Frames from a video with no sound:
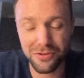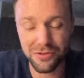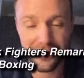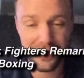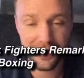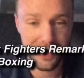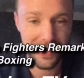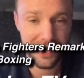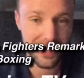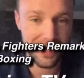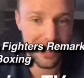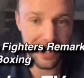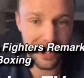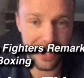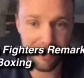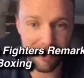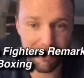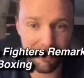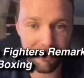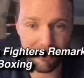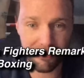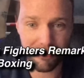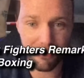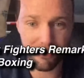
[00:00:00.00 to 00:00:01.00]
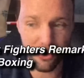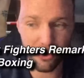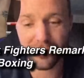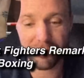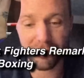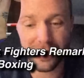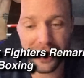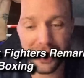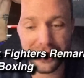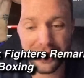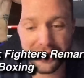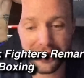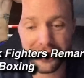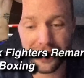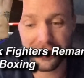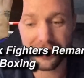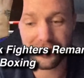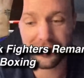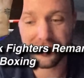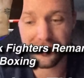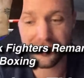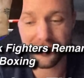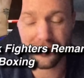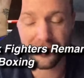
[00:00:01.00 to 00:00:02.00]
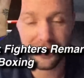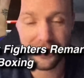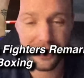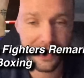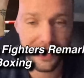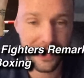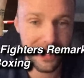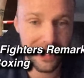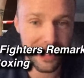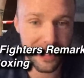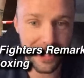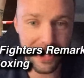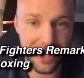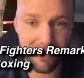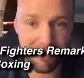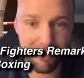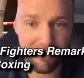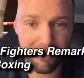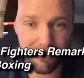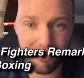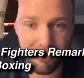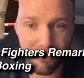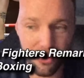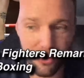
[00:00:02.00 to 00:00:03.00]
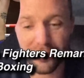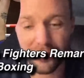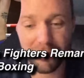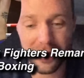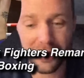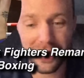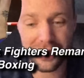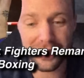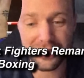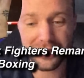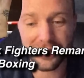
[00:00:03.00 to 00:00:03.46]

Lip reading: What I'm trying to say is, like, you know, we didn't mean nothing about